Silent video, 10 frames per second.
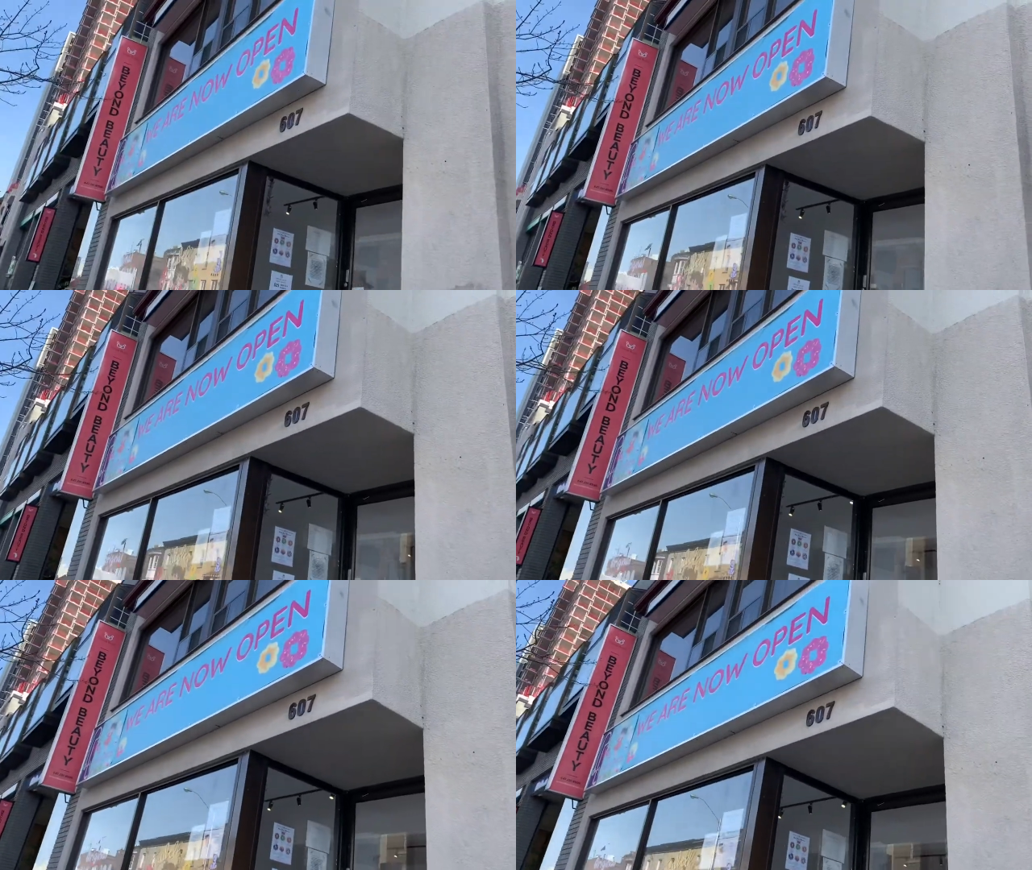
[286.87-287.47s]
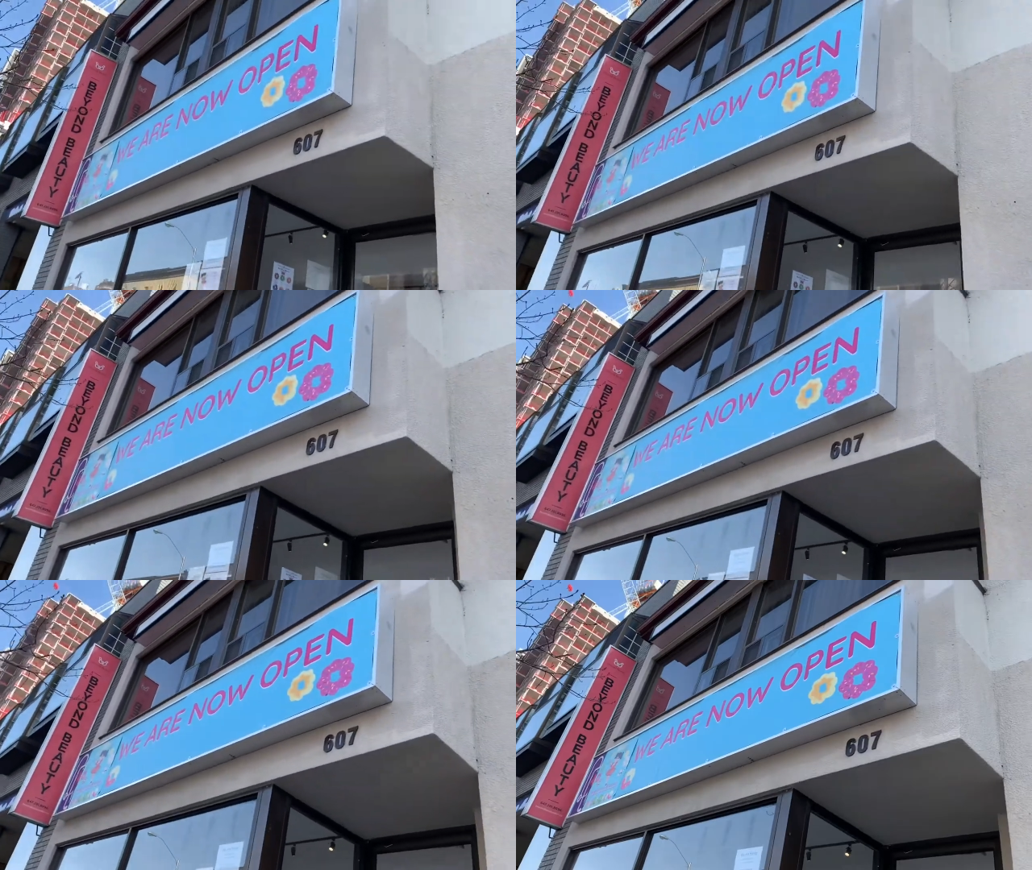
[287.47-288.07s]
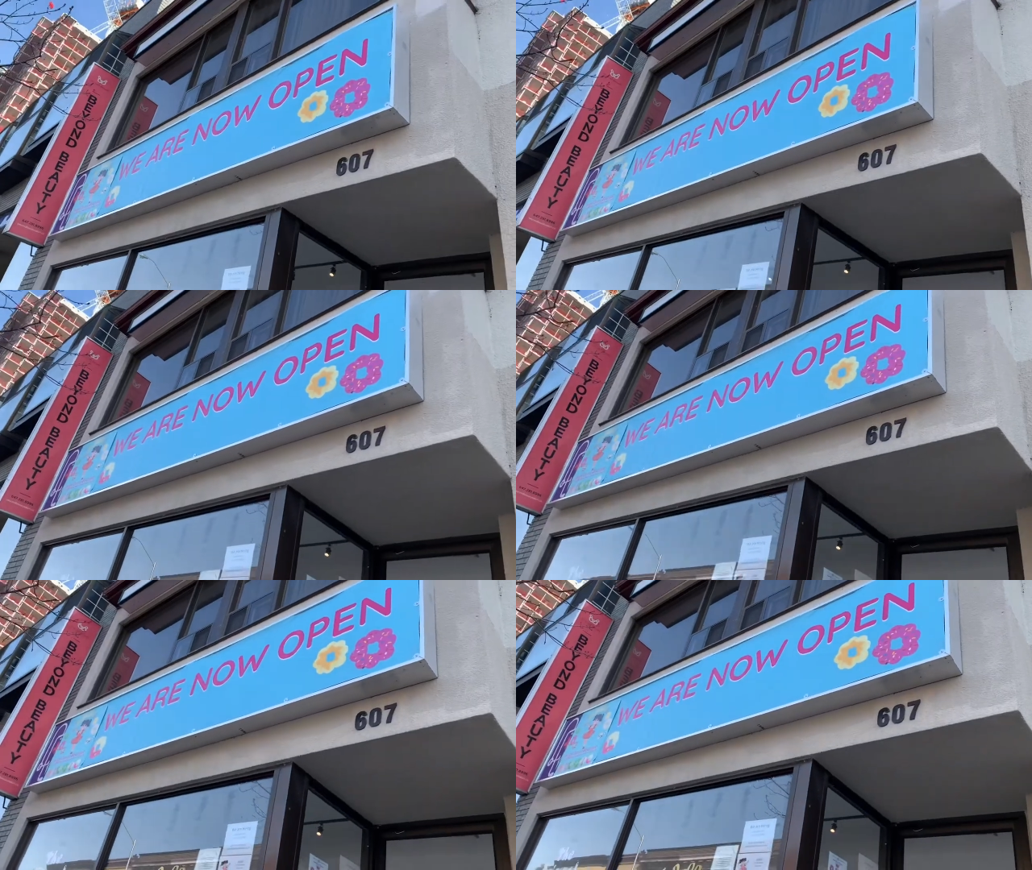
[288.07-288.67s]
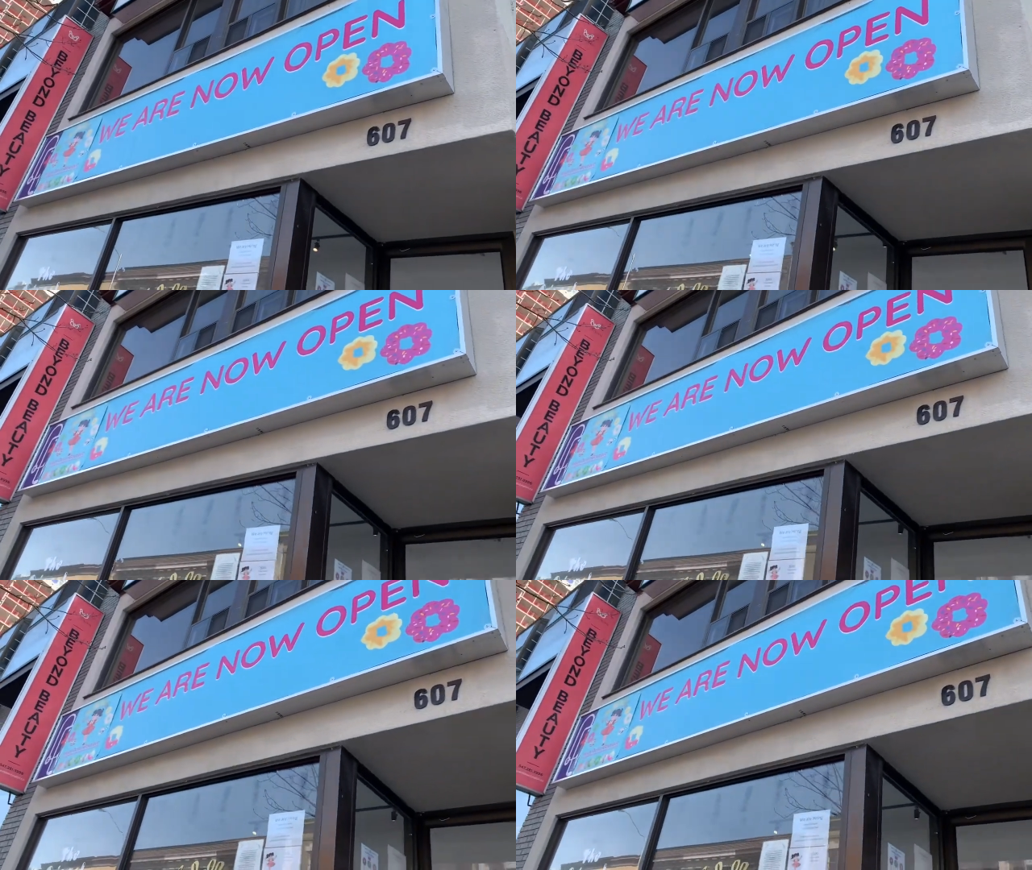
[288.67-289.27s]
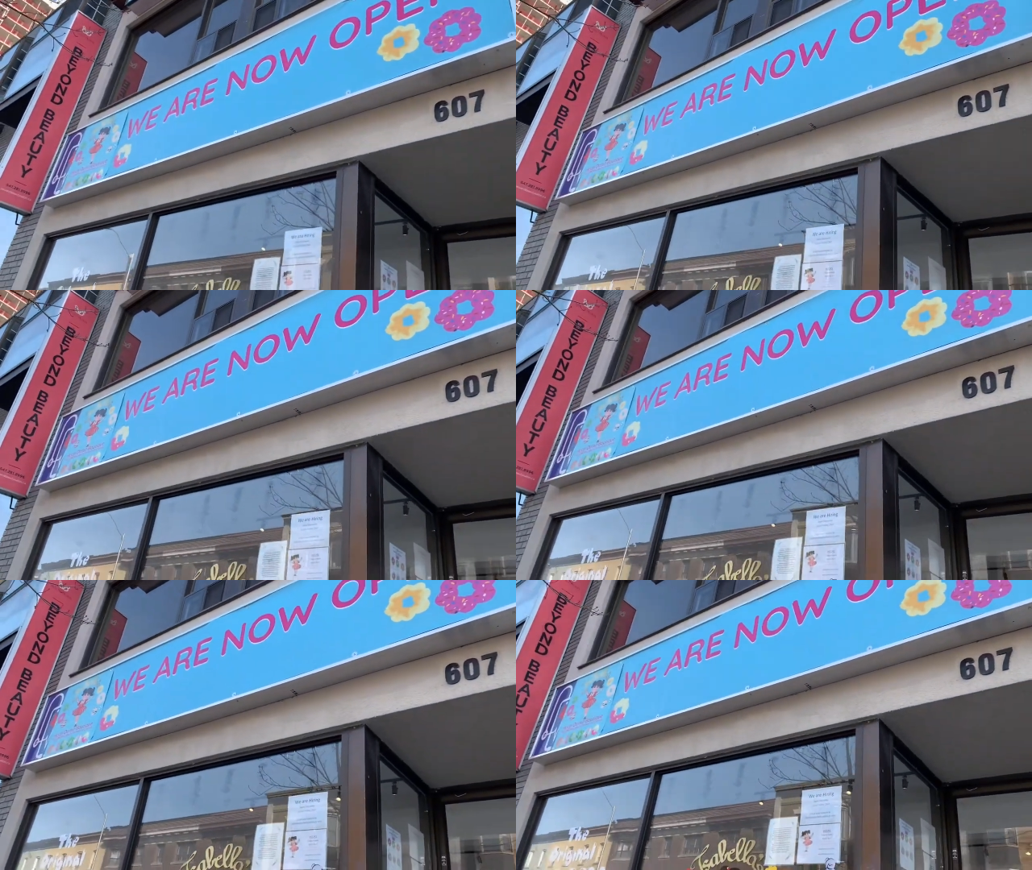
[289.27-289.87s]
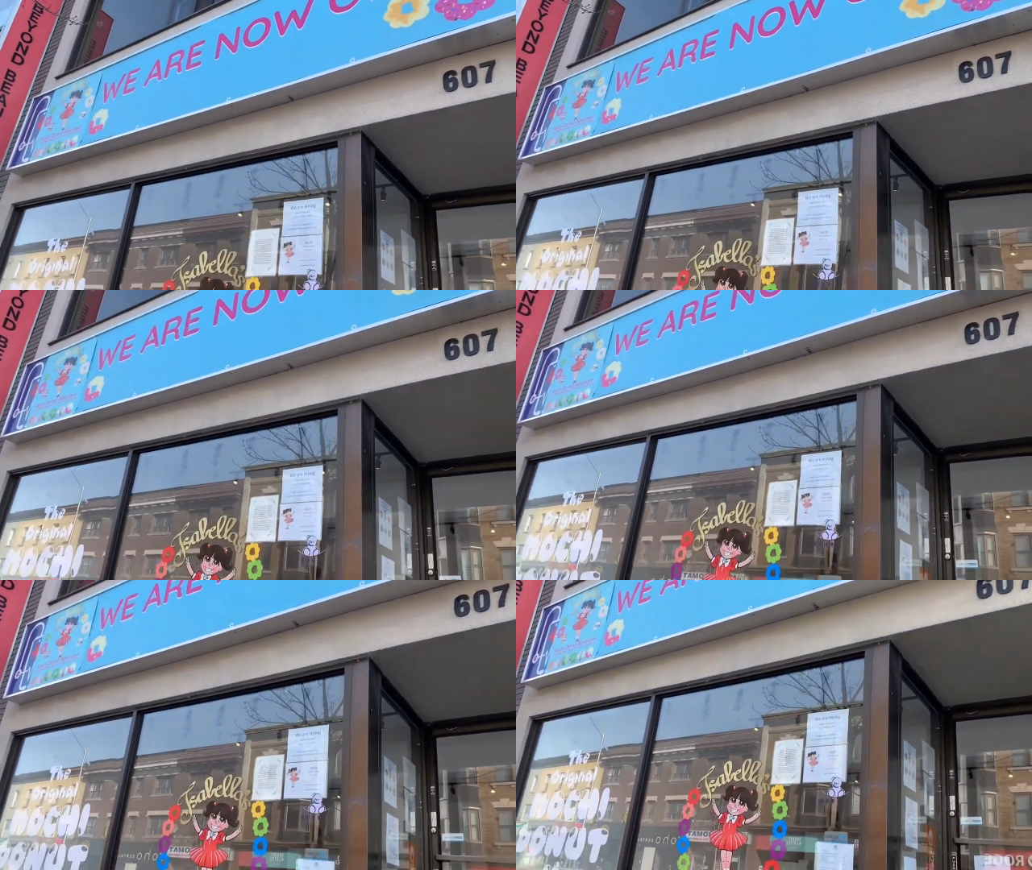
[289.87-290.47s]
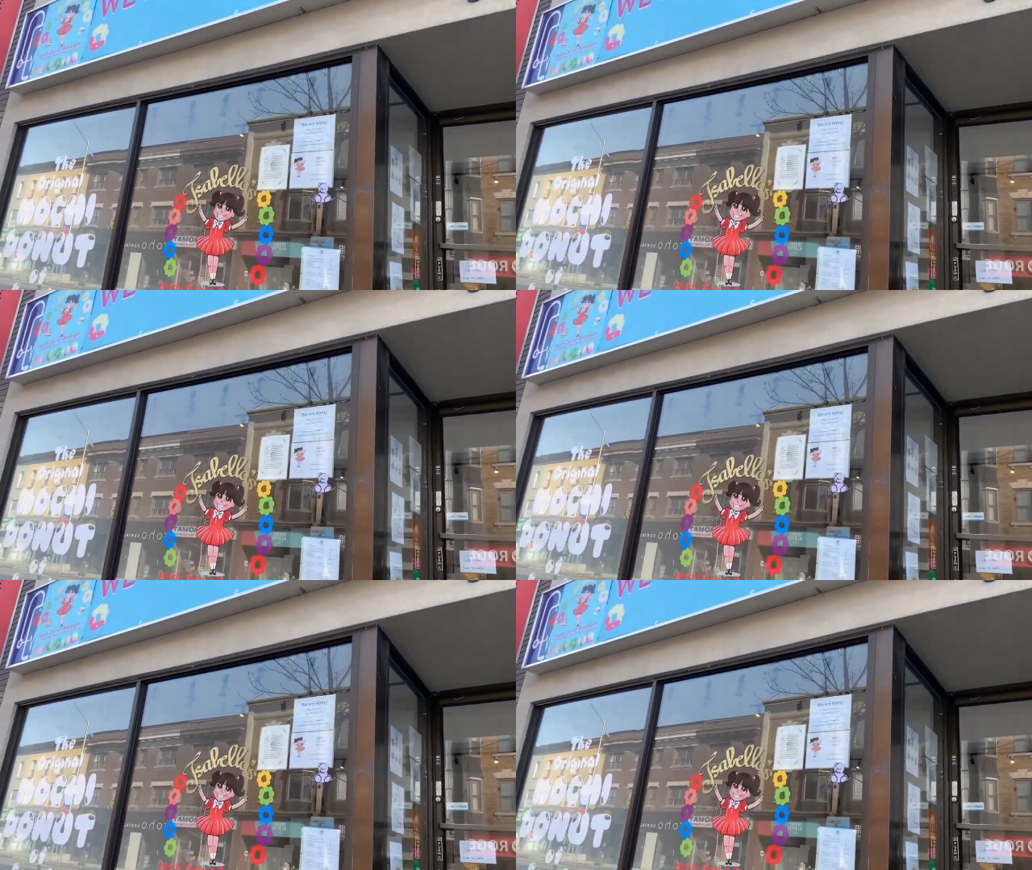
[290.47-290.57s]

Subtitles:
No face is visible, so there are no lips to read.